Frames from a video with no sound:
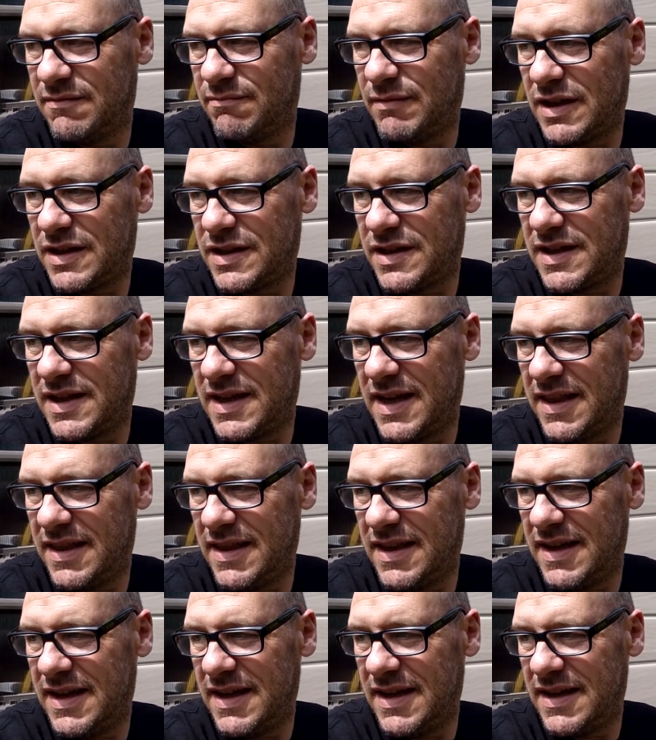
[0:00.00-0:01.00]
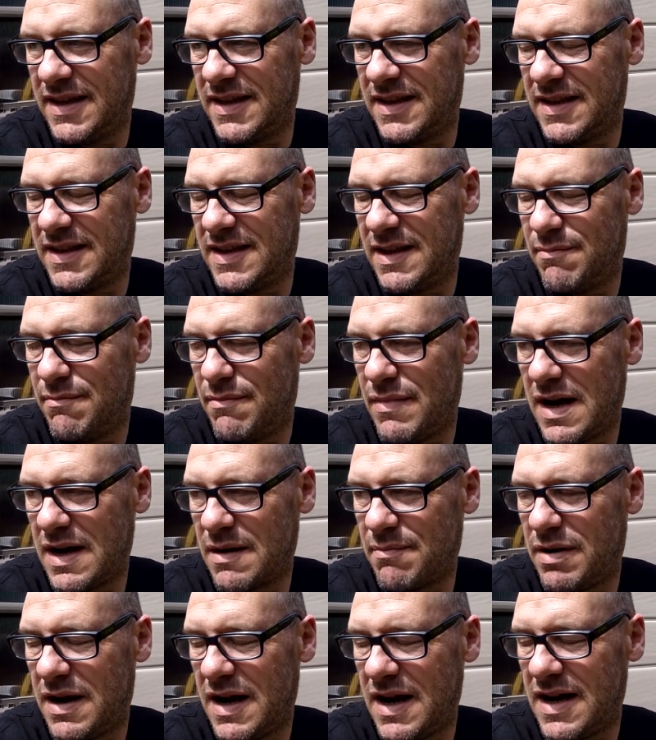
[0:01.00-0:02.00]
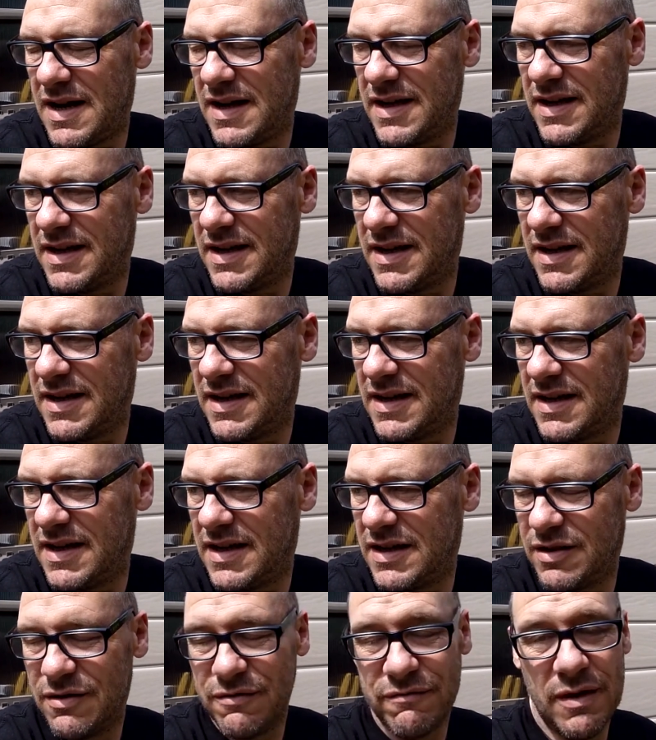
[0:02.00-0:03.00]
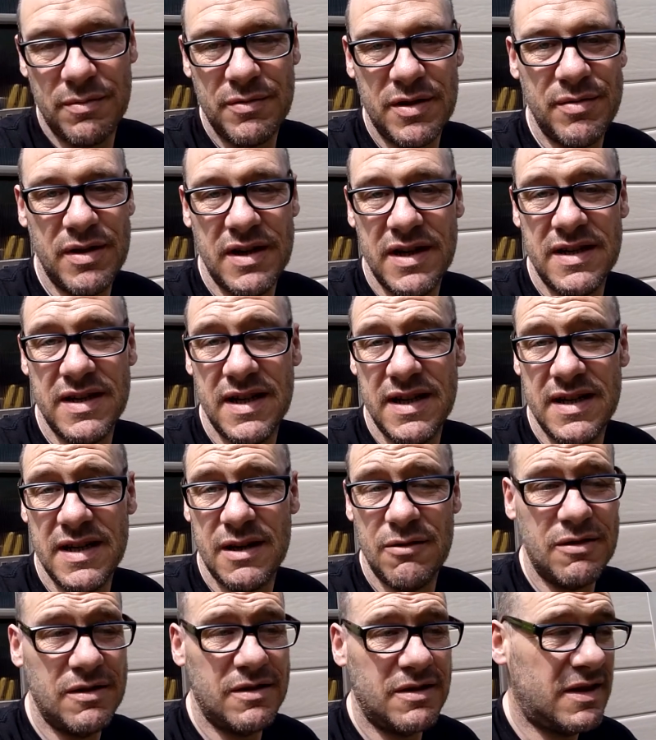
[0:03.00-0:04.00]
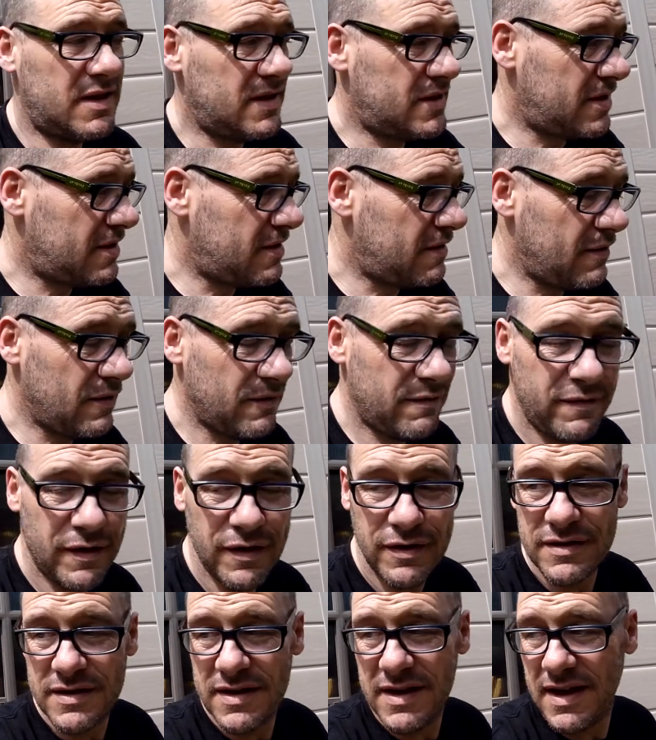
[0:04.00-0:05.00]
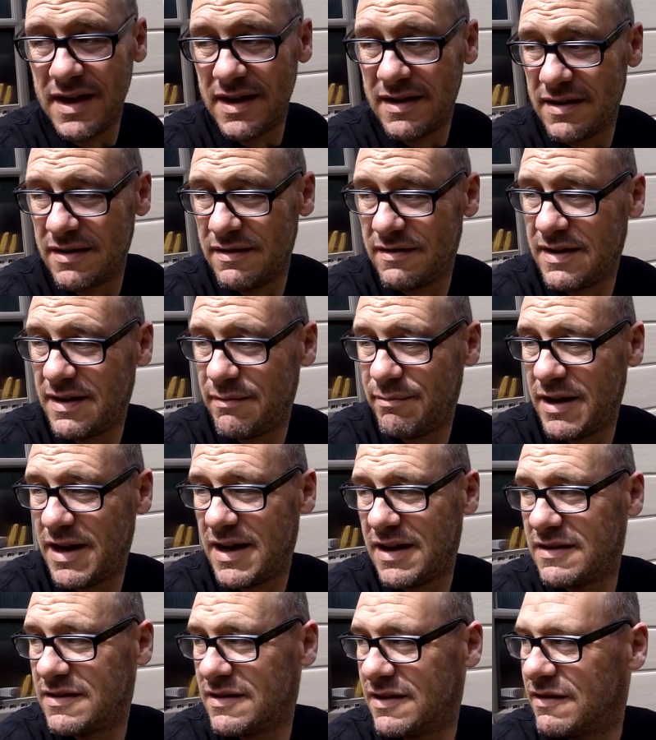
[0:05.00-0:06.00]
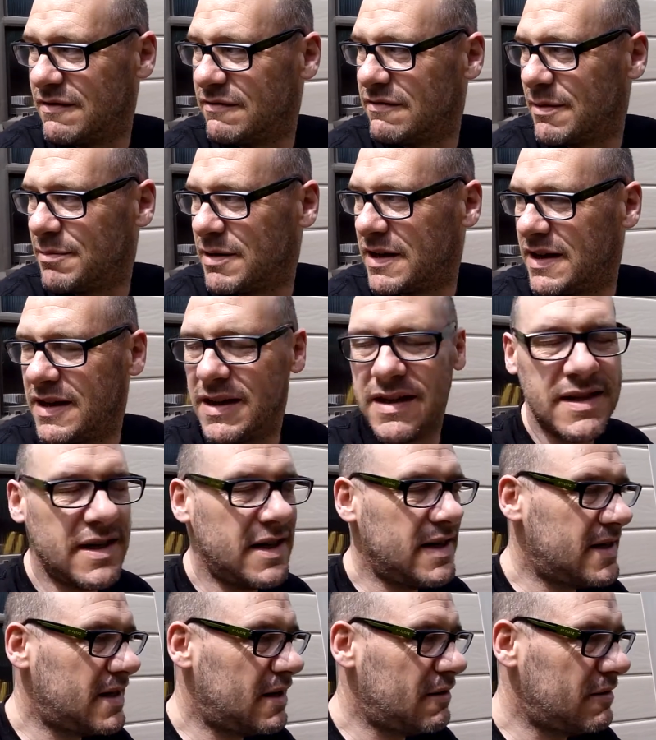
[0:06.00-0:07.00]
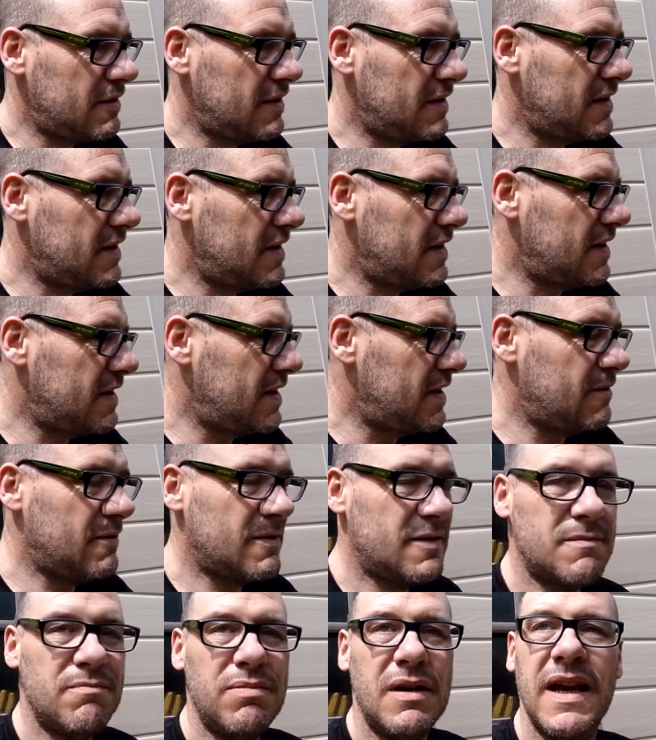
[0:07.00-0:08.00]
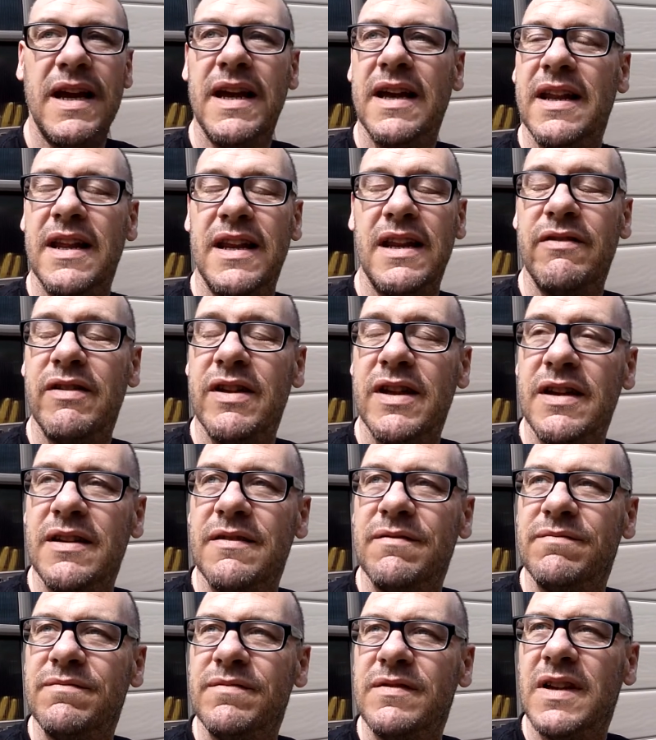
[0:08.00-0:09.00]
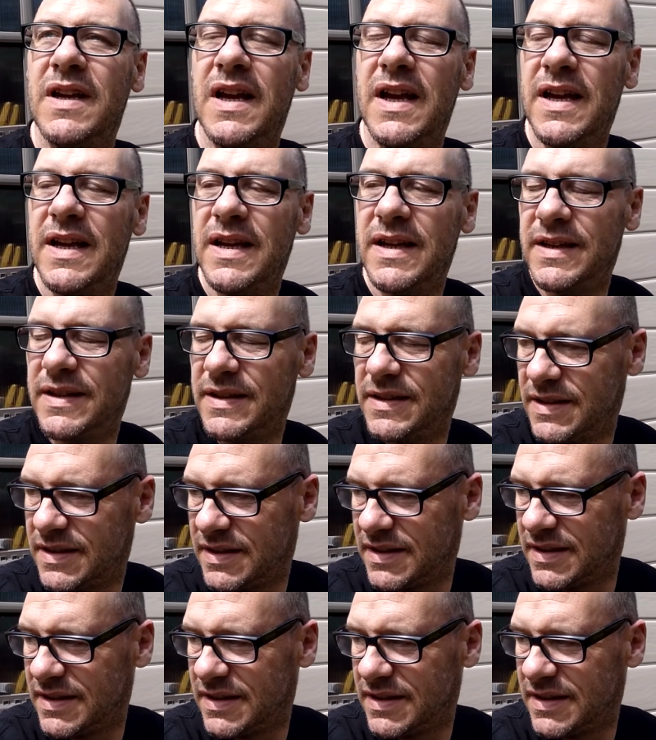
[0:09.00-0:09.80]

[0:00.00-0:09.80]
managed to get the the magpie. I just wrapped him in a tea towel. the first thing I could get my hands on. I wrapped it in a tea towel. It was blinking and everything and